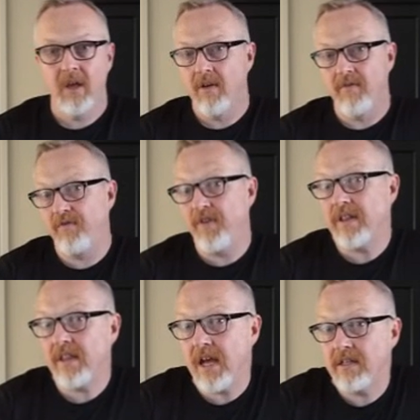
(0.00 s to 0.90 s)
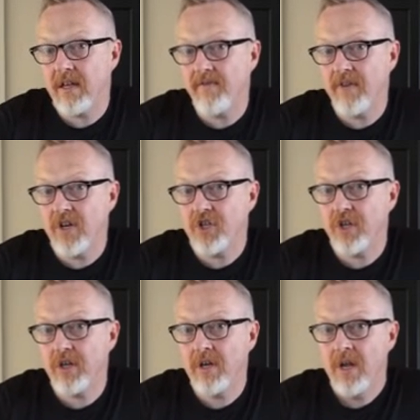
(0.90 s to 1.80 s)
fit that
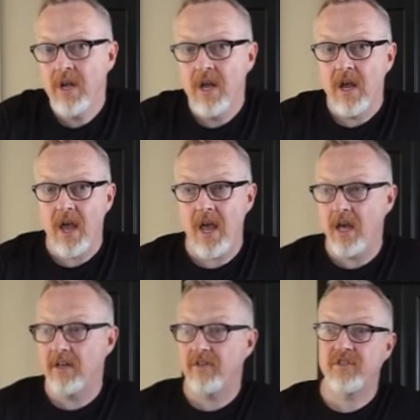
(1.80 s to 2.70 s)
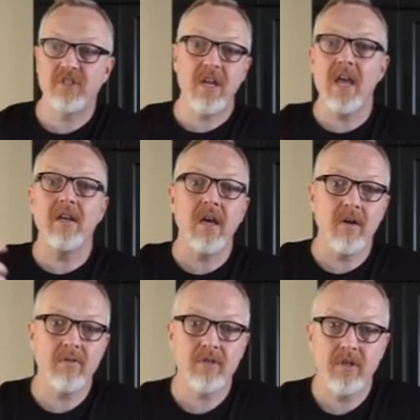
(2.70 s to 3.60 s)
definition and stand
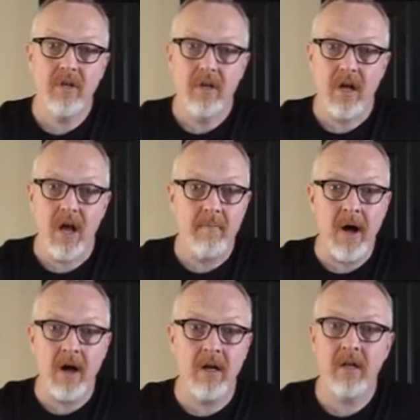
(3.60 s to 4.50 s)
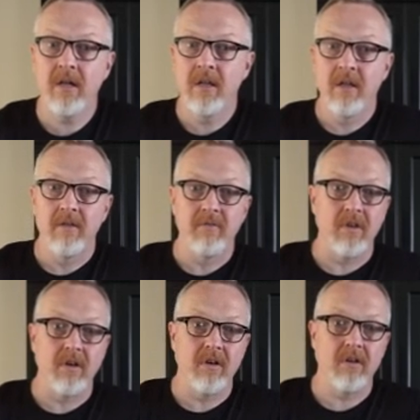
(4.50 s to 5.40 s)
out among
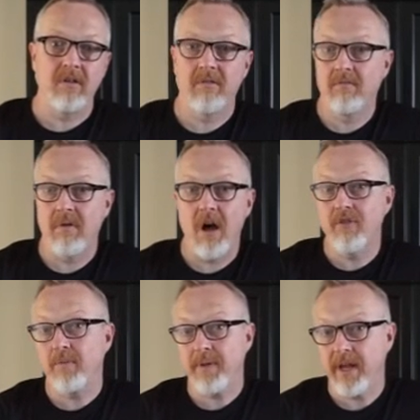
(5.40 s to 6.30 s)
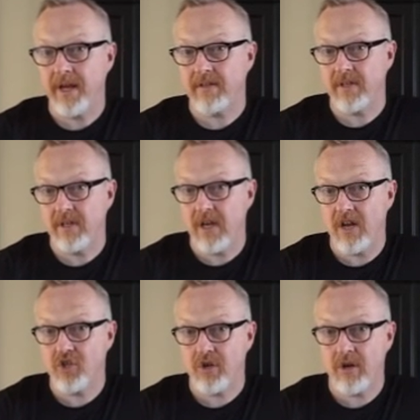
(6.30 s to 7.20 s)
the other plants in
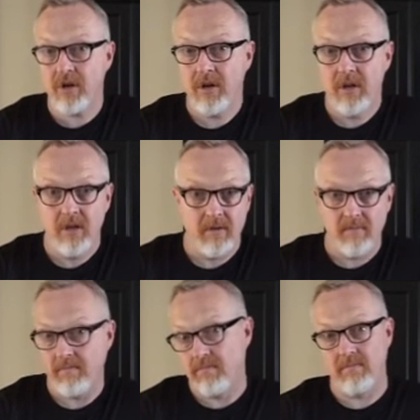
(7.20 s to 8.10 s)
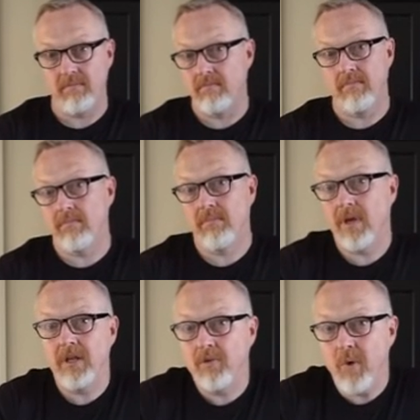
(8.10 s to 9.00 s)
nature
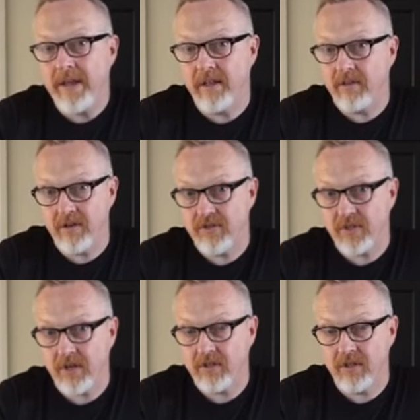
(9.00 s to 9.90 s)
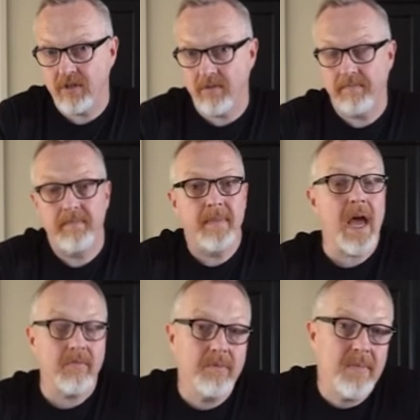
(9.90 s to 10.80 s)
in the way that they're designed to do.
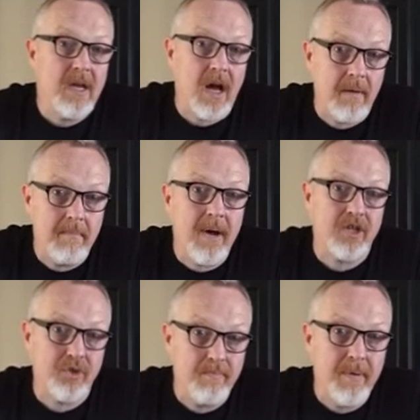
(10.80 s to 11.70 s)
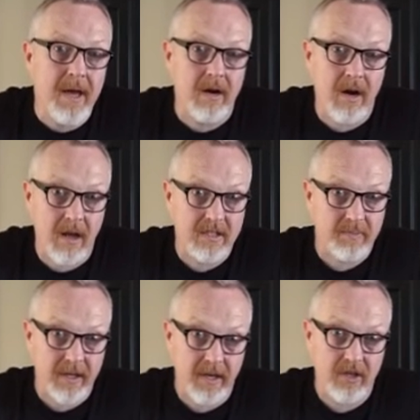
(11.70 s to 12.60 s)
That would be a much better
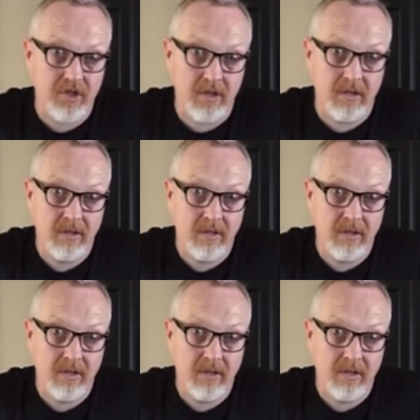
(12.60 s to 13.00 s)
explanation